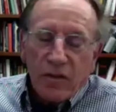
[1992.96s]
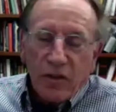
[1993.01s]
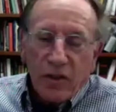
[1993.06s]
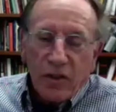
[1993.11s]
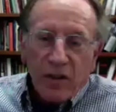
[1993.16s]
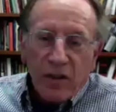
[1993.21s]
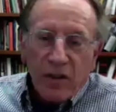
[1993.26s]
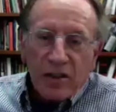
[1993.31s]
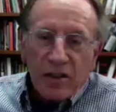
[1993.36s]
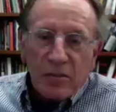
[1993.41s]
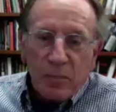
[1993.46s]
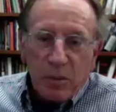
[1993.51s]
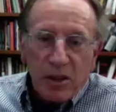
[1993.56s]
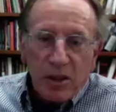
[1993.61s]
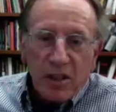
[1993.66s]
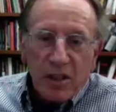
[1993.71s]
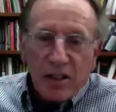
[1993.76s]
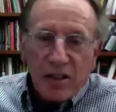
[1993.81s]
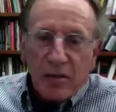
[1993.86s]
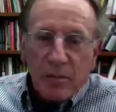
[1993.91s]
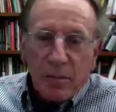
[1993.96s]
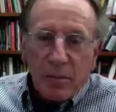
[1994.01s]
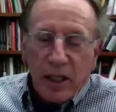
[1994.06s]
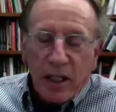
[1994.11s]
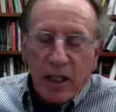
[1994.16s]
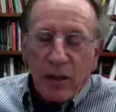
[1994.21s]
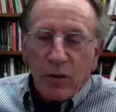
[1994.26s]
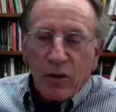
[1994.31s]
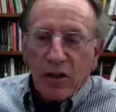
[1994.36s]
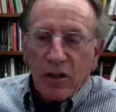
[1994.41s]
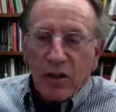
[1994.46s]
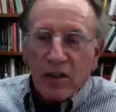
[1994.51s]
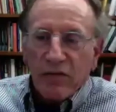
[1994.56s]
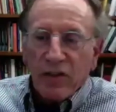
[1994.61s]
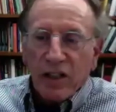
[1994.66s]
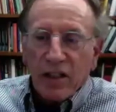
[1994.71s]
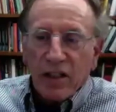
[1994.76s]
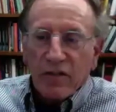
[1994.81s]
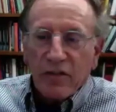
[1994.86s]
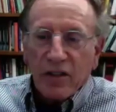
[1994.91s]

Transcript: there's political power involved,